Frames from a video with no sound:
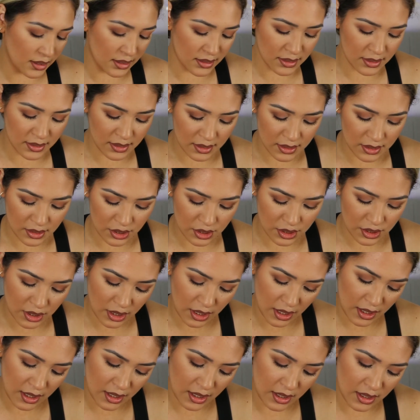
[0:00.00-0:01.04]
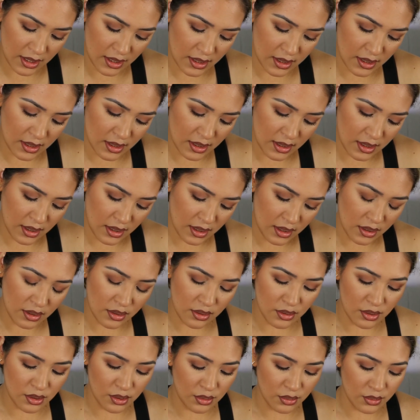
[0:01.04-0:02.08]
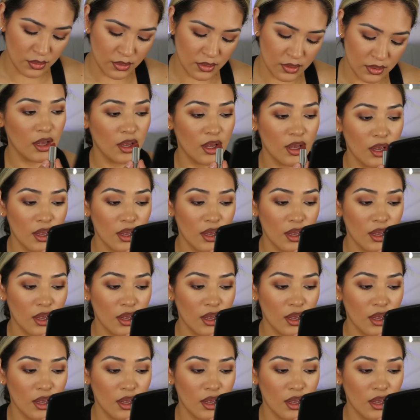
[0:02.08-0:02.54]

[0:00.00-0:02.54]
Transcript: This is in the shade Nude.